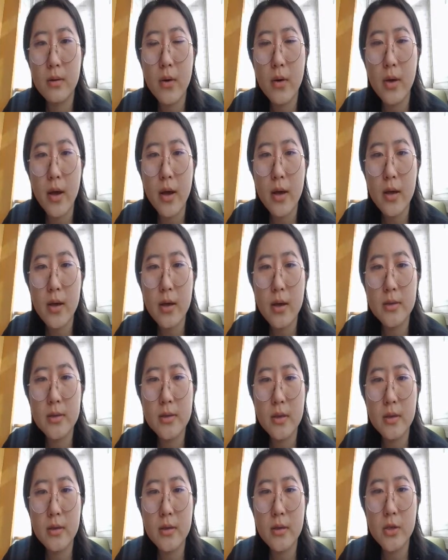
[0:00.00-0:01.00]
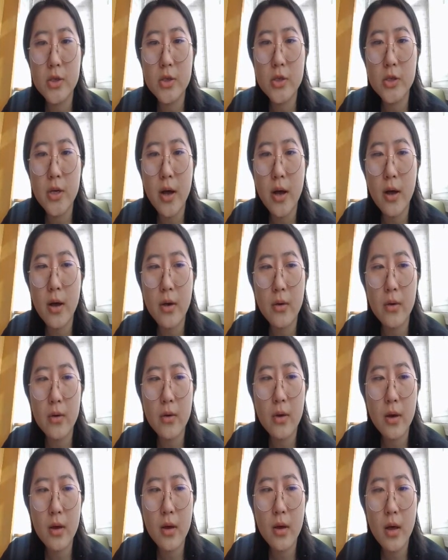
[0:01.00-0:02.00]
Okay, it's gonna show
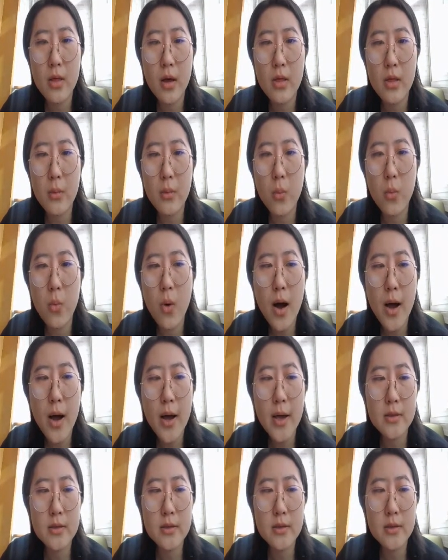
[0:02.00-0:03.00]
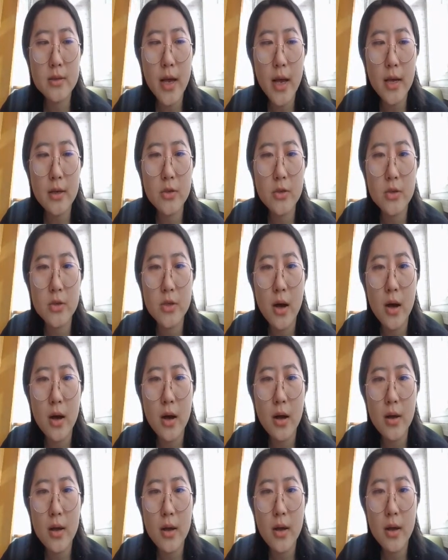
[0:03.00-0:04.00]
the white texture,
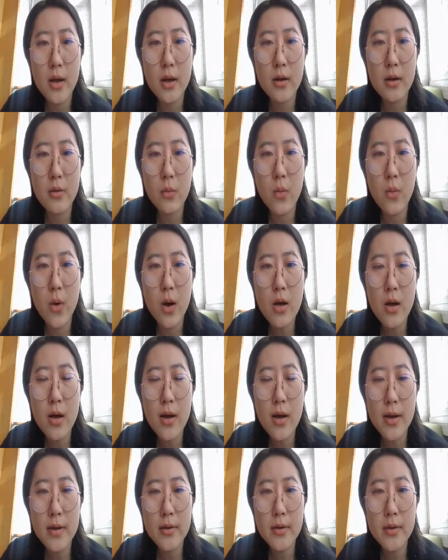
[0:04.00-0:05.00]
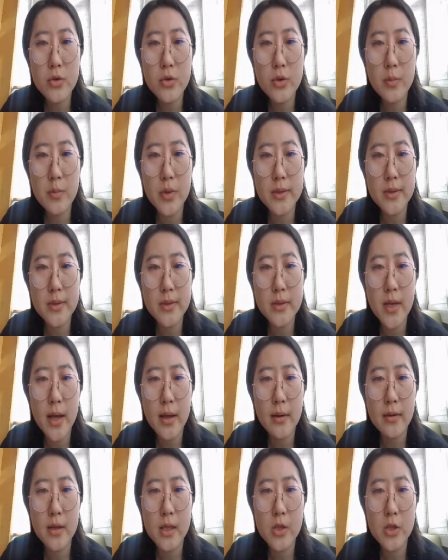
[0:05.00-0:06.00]
gonna
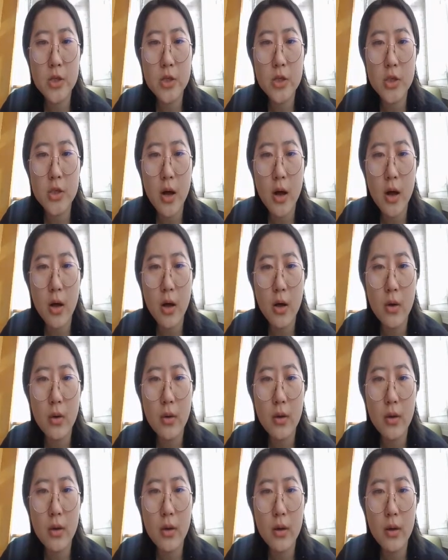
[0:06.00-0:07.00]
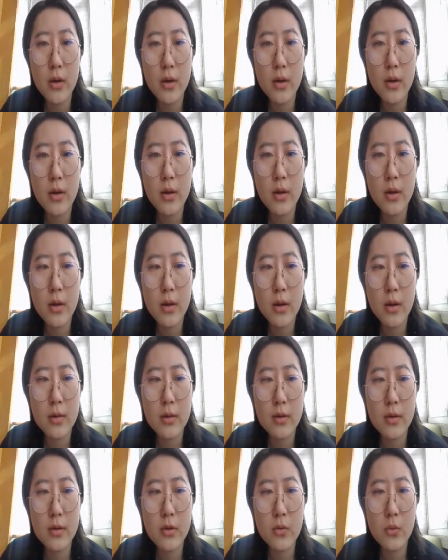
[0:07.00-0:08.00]
100% show
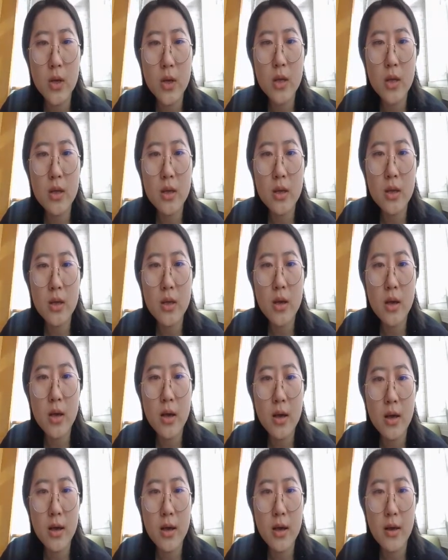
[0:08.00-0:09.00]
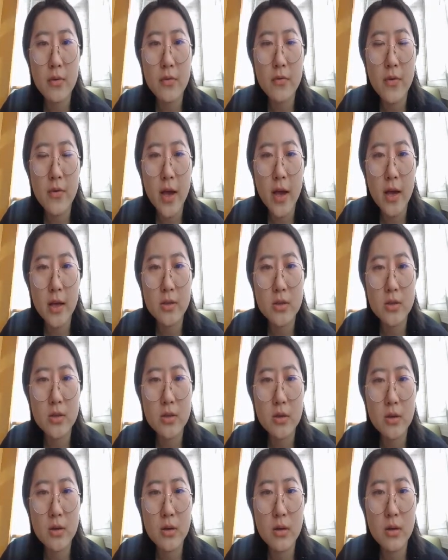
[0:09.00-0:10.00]
the 3D
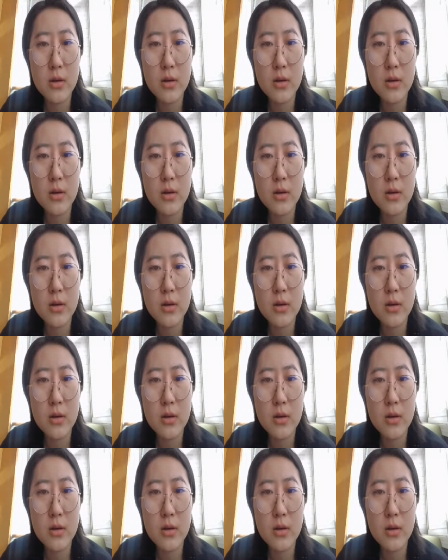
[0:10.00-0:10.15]
effect,